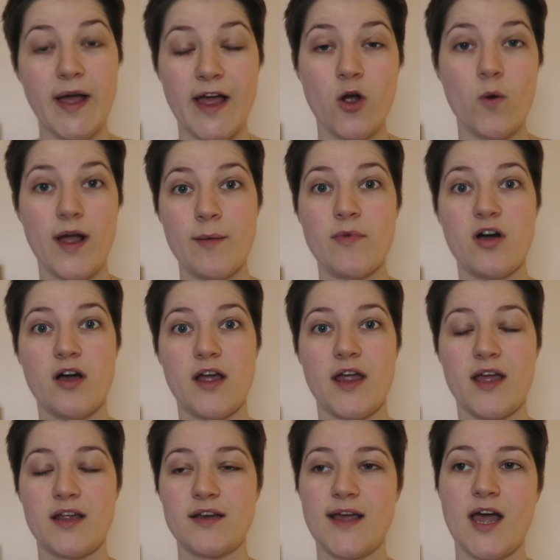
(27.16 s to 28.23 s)
how am I,
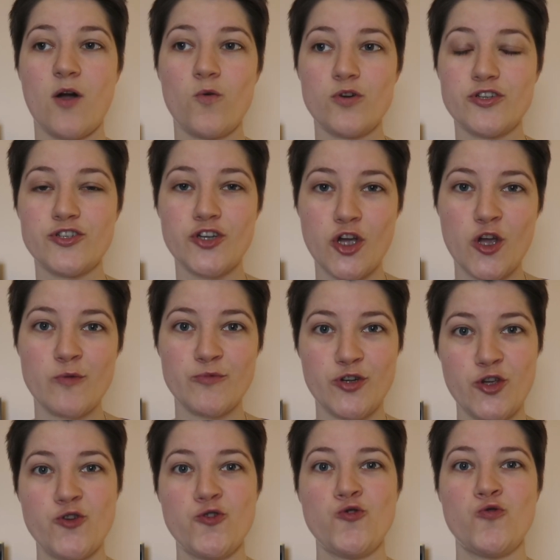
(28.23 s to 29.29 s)
and how was term
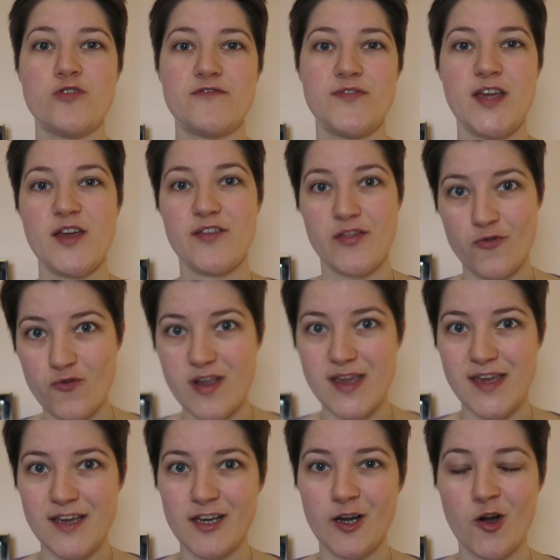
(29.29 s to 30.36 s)
2 of year
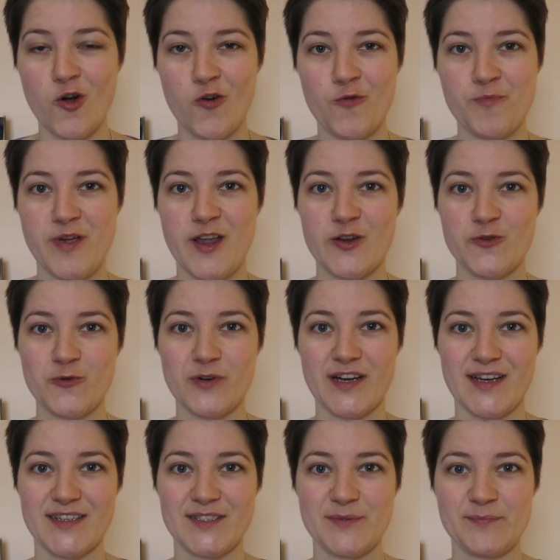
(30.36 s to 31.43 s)
3 of being an
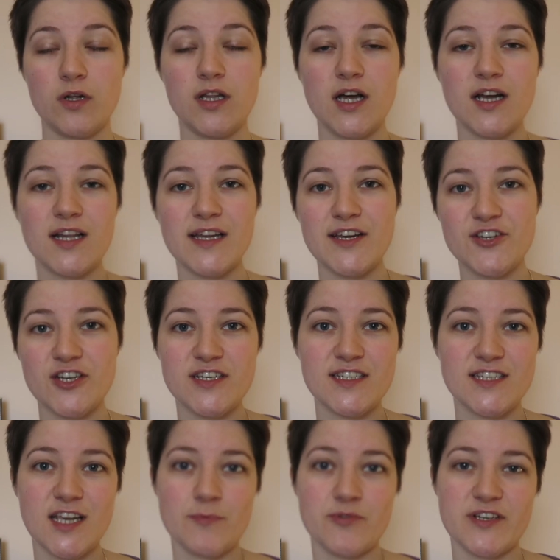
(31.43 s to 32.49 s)
ordinand? Well, luckily, just
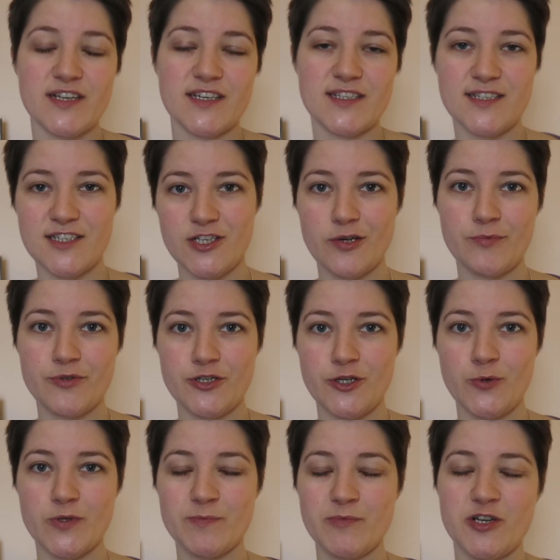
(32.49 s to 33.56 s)
as I predicted, term
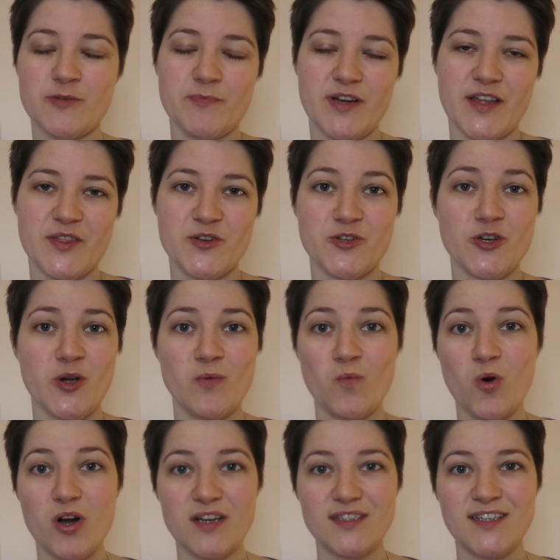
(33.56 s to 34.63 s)
2 was much better than term
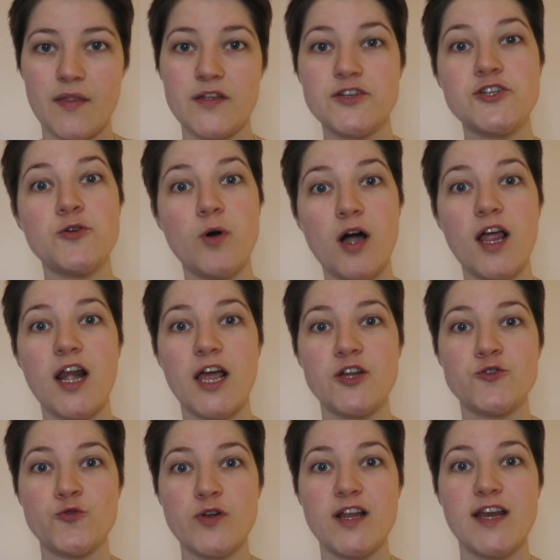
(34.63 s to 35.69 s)
1, and the two
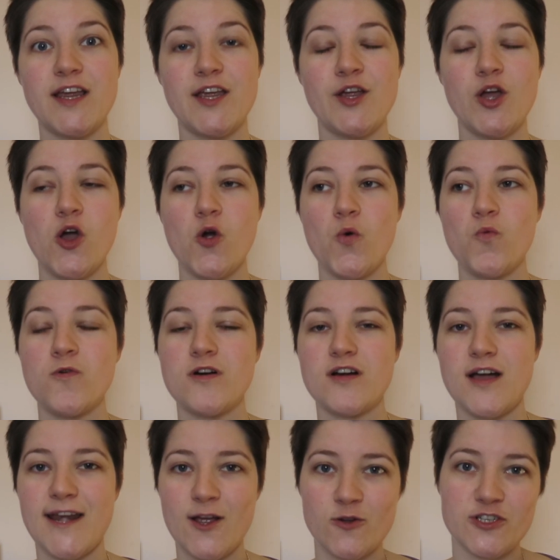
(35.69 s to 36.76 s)
highlights really were
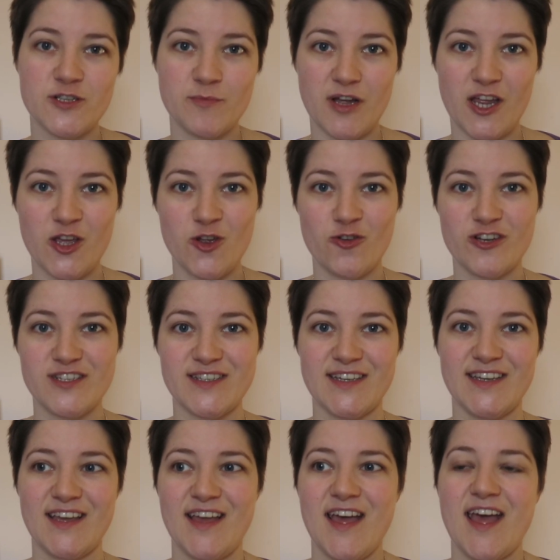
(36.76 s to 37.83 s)
announcing my
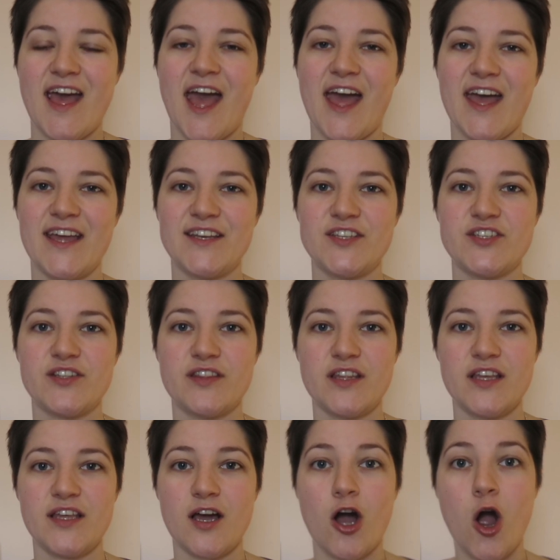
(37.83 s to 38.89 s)
Curacy and
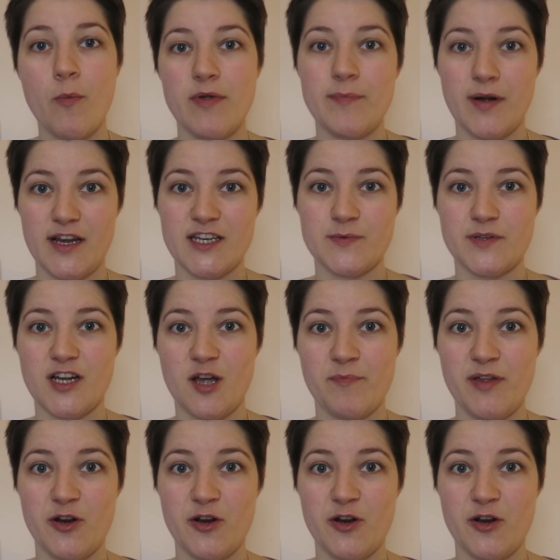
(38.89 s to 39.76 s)
the army placement I've been